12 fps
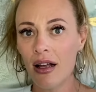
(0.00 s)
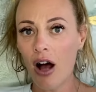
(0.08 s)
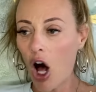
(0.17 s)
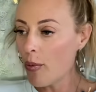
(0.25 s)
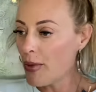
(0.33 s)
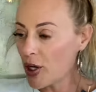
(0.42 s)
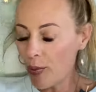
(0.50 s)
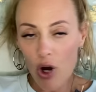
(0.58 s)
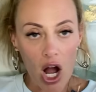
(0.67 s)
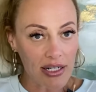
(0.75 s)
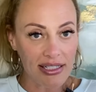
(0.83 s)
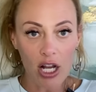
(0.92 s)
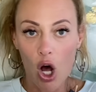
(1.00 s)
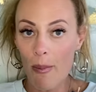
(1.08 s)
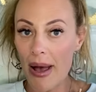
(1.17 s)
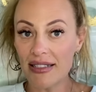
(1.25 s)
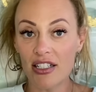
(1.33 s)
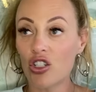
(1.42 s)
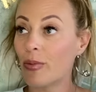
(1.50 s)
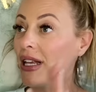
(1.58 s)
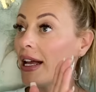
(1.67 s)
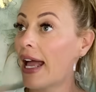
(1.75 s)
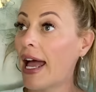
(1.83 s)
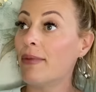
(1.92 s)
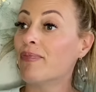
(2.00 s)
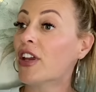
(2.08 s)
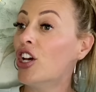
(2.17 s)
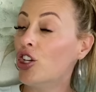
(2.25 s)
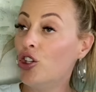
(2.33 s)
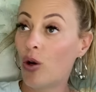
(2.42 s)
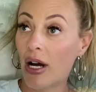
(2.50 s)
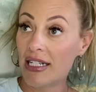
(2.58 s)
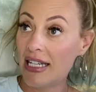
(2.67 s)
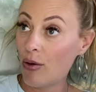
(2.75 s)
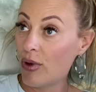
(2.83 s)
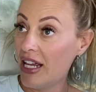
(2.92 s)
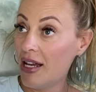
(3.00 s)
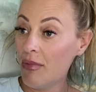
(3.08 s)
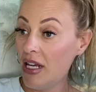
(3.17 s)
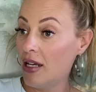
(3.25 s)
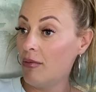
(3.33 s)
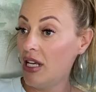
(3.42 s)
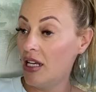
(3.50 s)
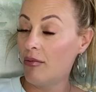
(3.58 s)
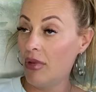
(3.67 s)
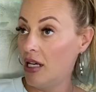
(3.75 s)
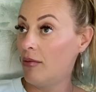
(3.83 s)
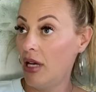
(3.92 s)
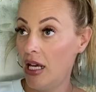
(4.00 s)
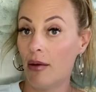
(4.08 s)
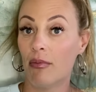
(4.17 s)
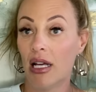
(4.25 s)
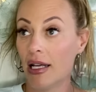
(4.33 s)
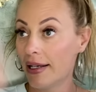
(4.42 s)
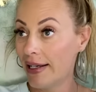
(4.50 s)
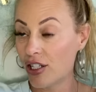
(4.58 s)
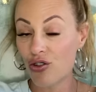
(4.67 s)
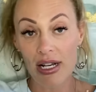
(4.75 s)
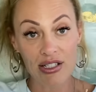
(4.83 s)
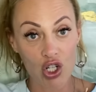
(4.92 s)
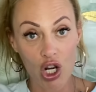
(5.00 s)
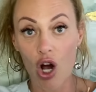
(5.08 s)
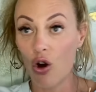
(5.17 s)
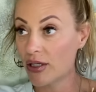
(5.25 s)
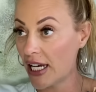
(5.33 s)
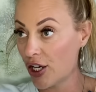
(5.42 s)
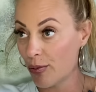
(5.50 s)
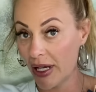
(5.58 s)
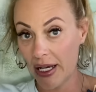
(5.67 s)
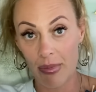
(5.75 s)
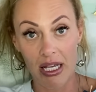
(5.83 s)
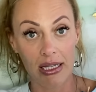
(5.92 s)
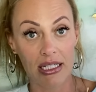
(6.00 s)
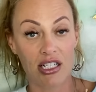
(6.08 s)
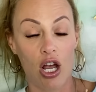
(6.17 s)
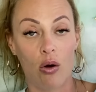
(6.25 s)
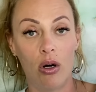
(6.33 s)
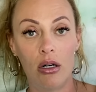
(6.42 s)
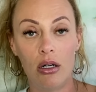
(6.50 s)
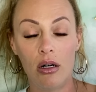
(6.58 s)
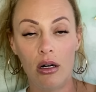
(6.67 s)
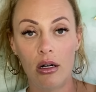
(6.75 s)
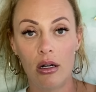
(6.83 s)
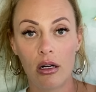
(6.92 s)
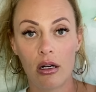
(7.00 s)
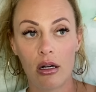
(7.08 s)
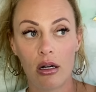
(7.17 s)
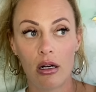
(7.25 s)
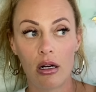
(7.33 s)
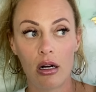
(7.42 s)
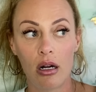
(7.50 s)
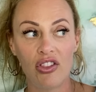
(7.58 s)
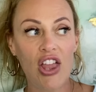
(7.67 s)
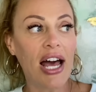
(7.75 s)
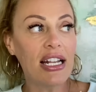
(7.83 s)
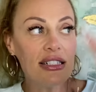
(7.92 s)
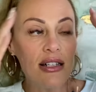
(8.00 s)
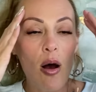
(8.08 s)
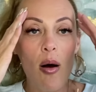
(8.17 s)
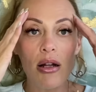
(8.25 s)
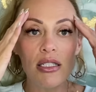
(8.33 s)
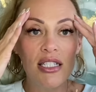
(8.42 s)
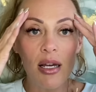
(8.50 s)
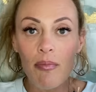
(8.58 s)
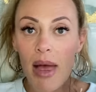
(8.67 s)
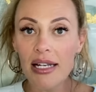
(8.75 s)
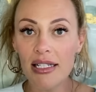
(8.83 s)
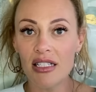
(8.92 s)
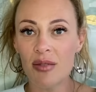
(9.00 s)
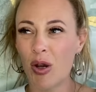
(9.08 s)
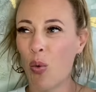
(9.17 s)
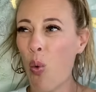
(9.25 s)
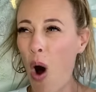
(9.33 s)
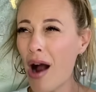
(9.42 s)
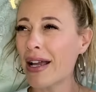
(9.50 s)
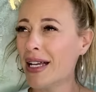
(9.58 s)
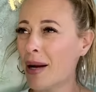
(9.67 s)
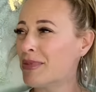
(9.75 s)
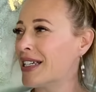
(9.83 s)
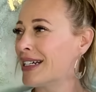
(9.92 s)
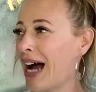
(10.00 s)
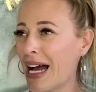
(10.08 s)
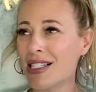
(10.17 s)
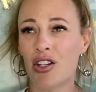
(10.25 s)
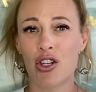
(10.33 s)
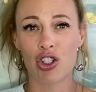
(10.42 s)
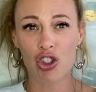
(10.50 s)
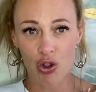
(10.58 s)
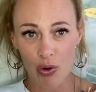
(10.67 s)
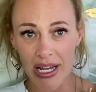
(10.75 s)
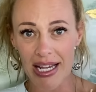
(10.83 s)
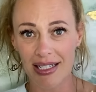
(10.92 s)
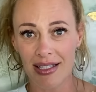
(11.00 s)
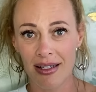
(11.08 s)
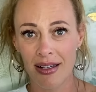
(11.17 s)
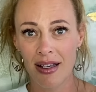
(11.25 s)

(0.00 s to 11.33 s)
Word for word: I'll be your proxy. I'll message. I'll be like, hey, you got a date with him, him, him, him, him. Get dressed, go. Take your plan B. Let's go. That is demented to me, walking up to guys on the street.